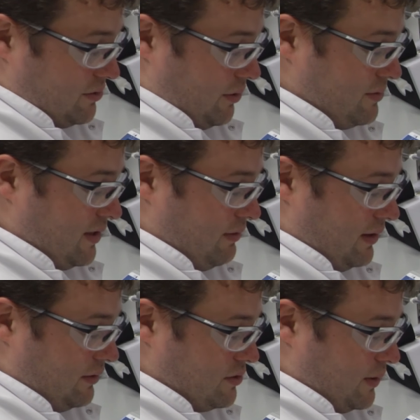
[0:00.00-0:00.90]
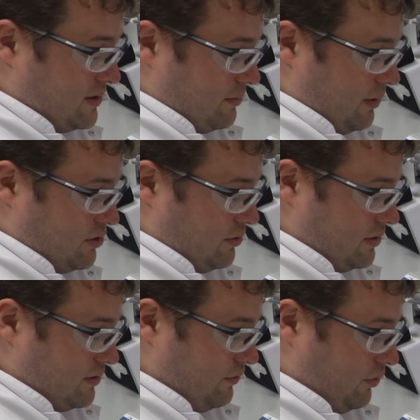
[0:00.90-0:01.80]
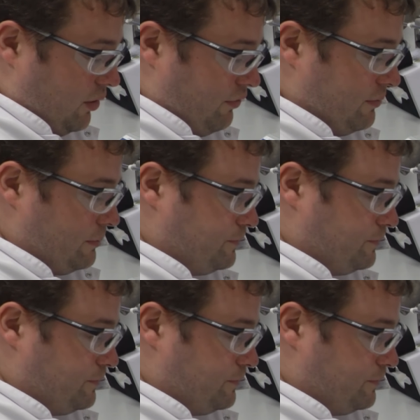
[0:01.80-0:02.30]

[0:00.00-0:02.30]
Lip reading: So I always give it a little twist to make sure it doesn't fall off.